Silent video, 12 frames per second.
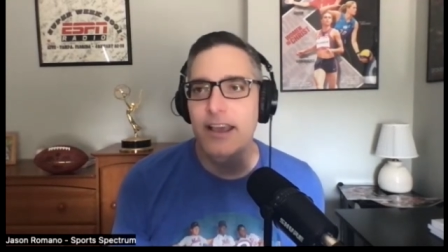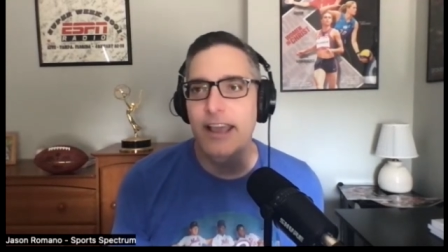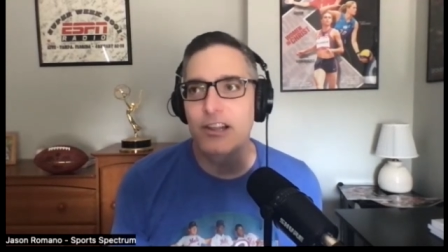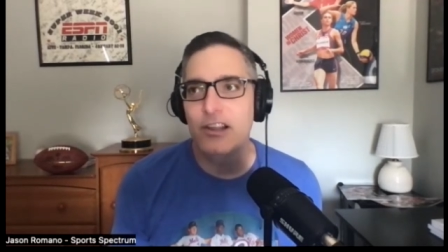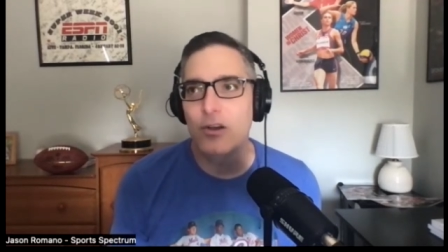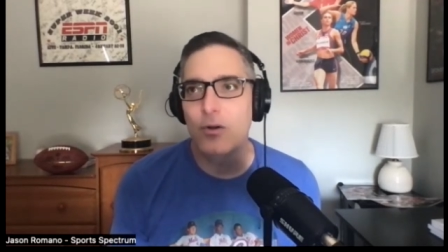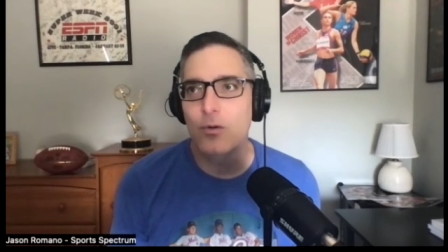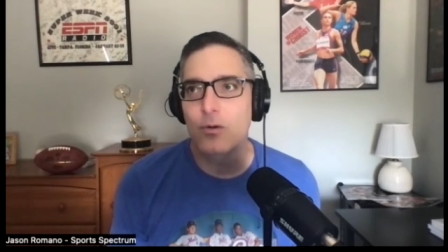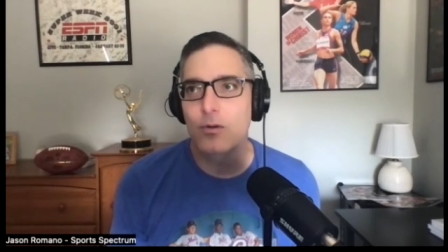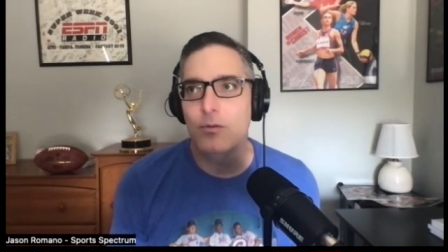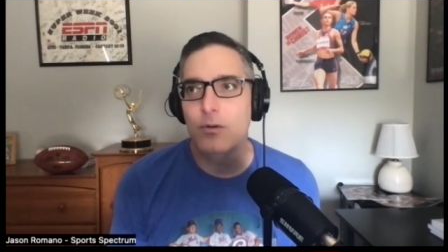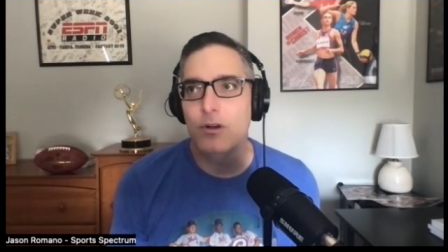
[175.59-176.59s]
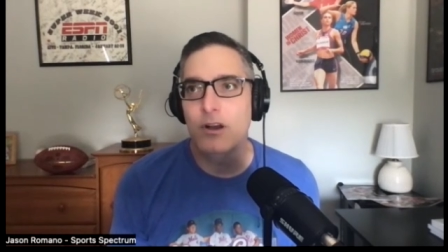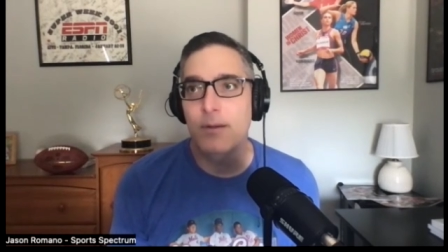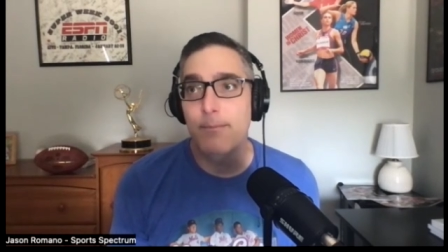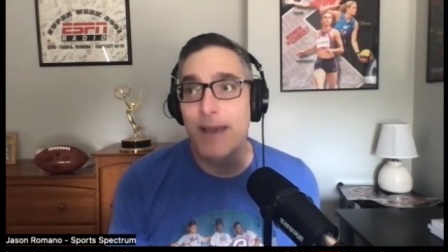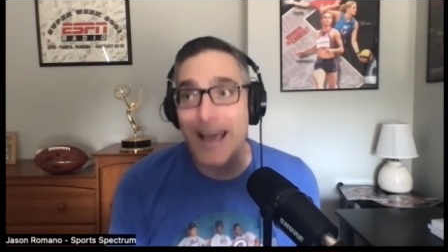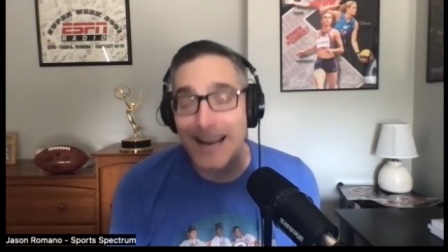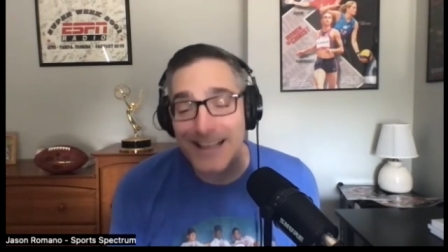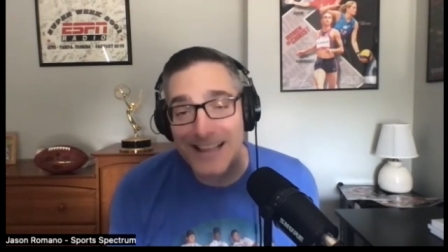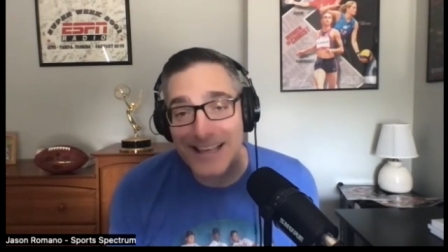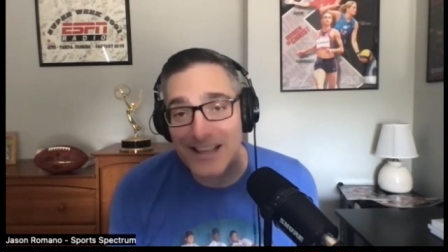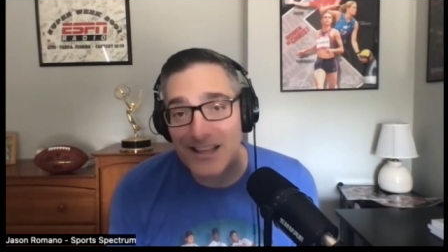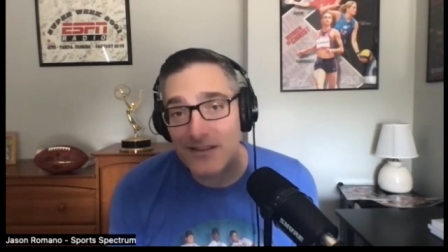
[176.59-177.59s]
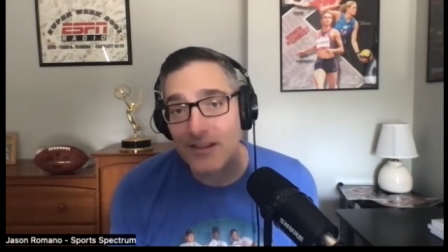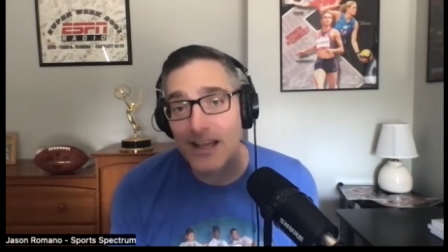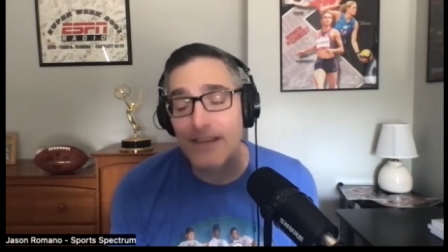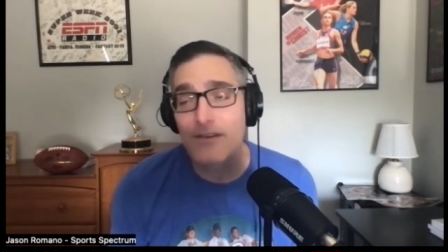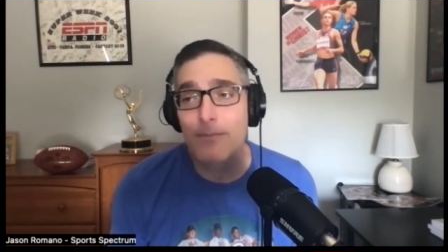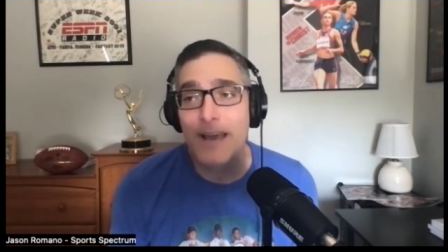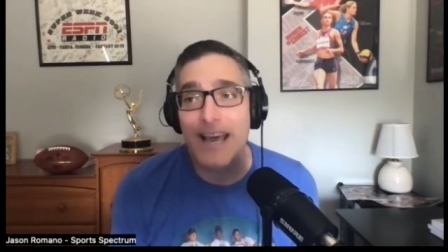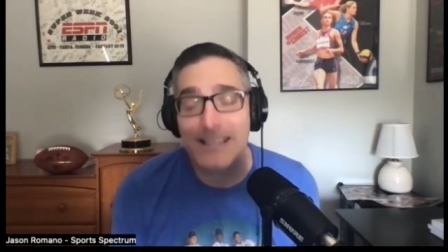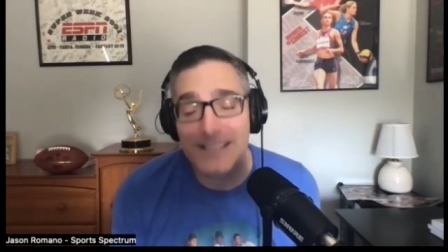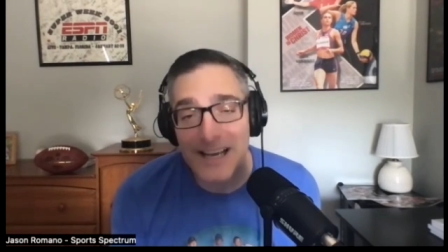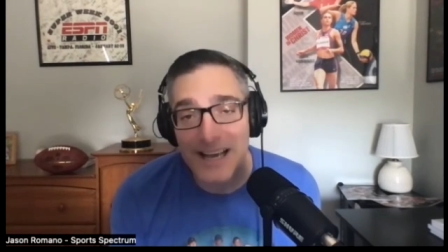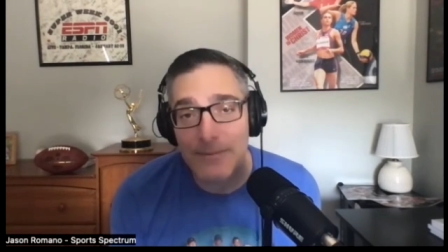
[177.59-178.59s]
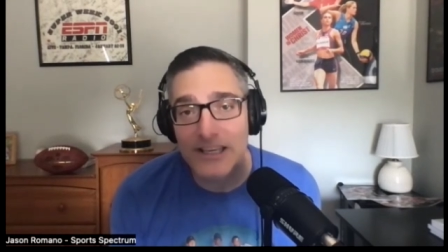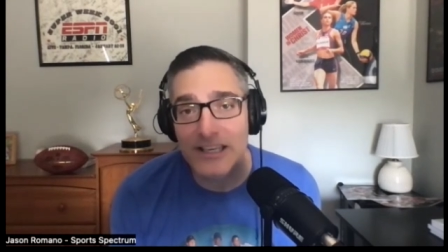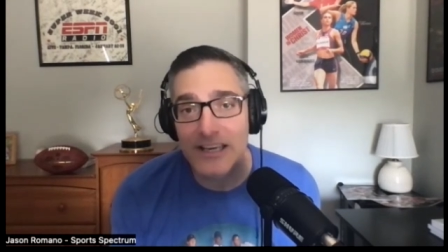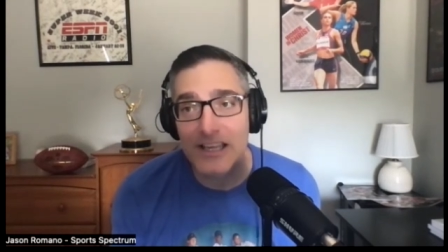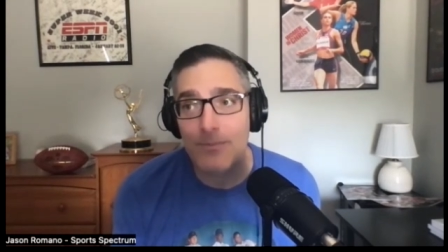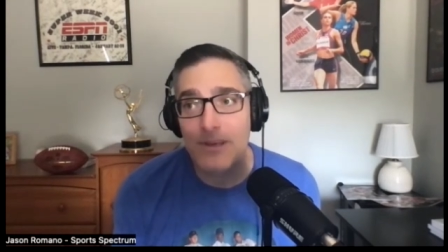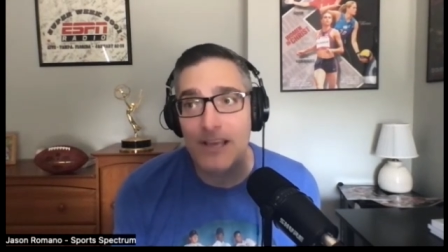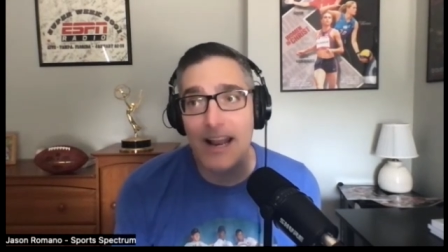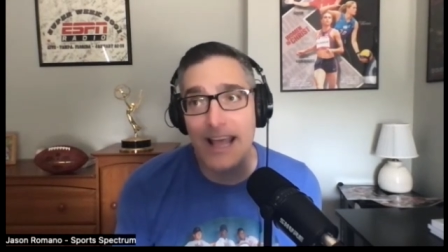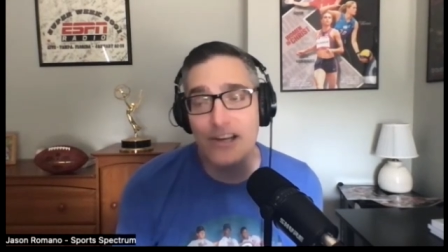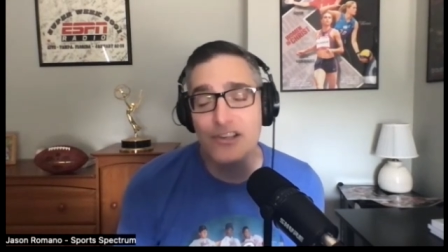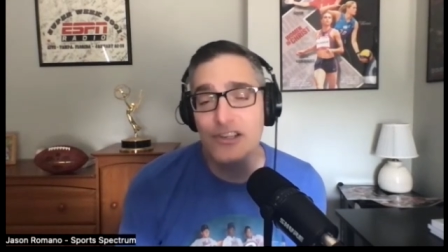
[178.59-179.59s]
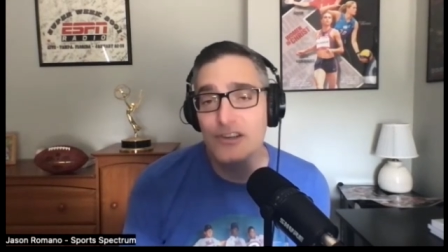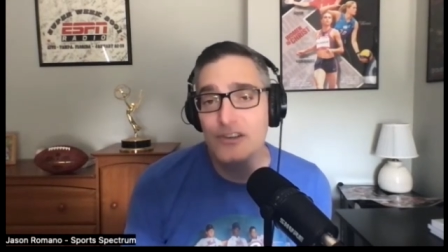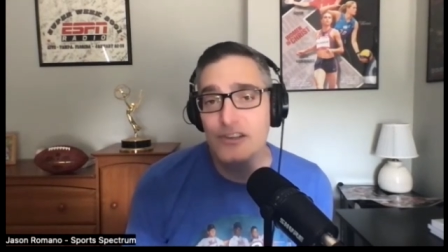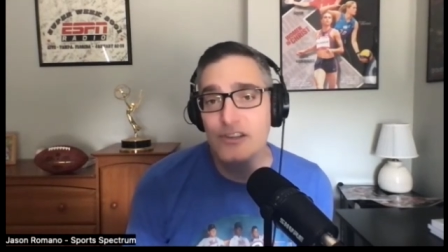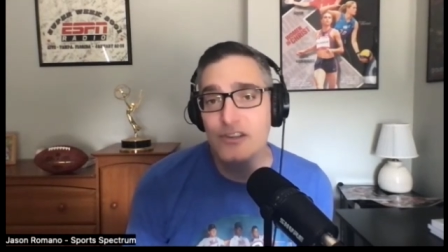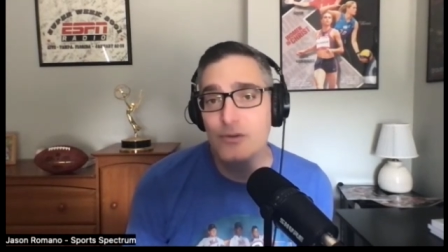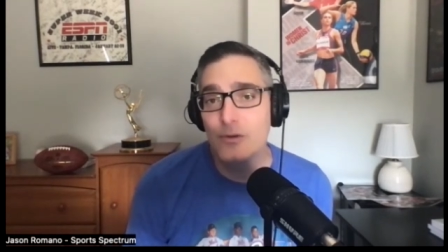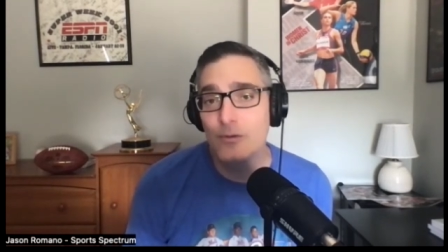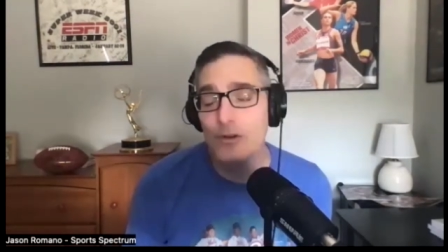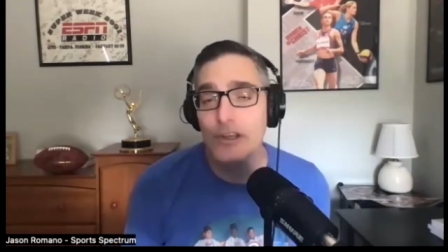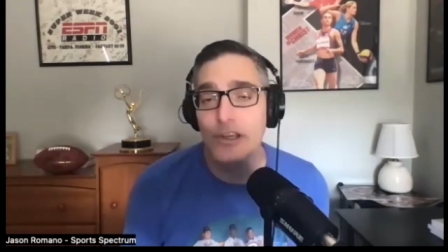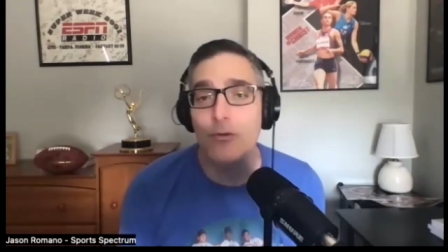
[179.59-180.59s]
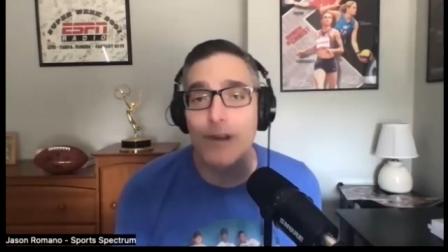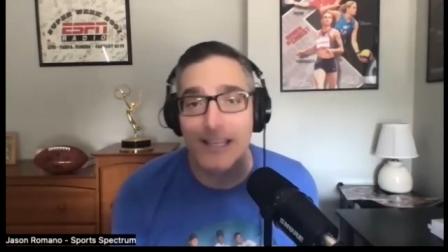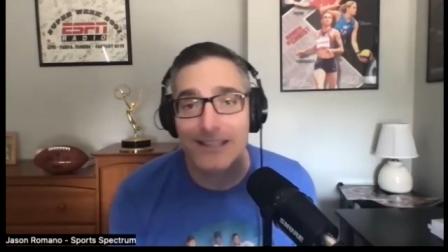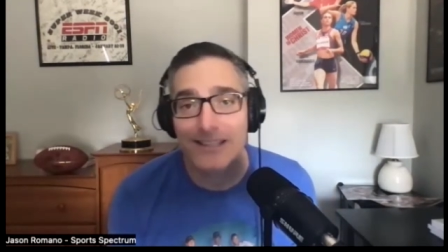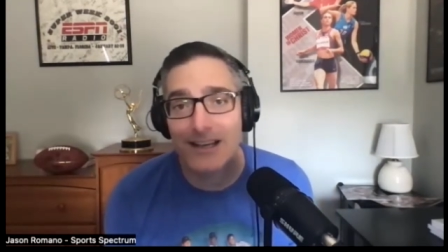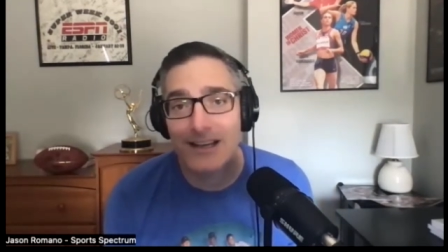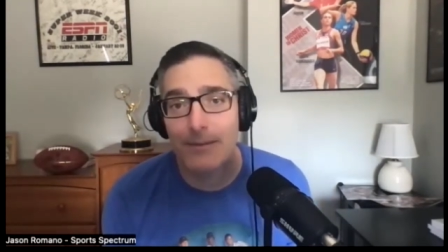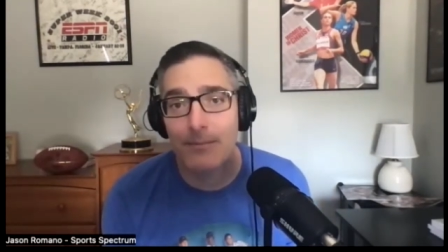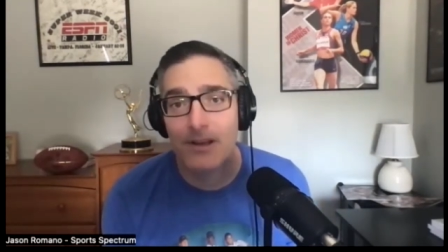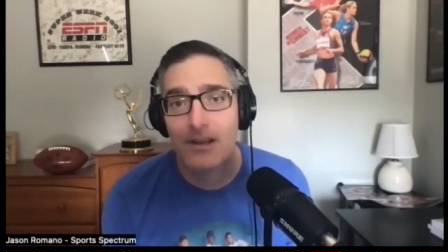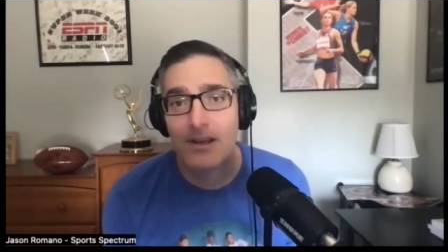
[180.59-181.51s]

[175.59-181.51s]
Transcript: And so a bad season of life, a bad time at ESPN actually turned into a really great time